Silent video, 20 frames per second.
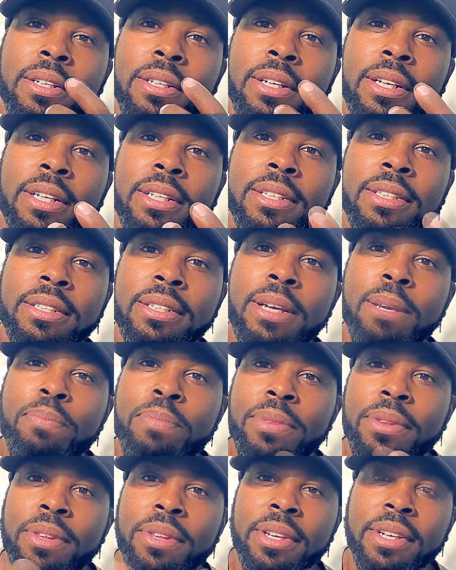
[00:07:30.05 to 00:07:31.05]
accept
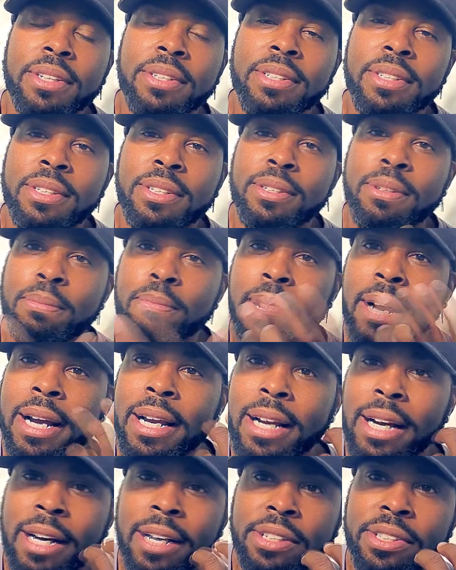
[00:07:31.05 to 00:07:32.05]
this into
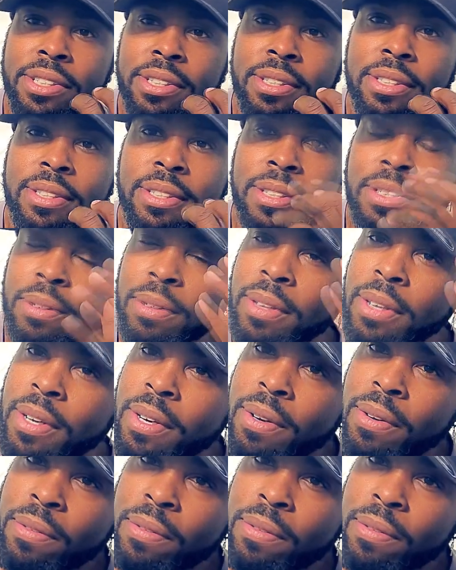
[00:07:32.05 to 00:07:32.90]
my consciousness and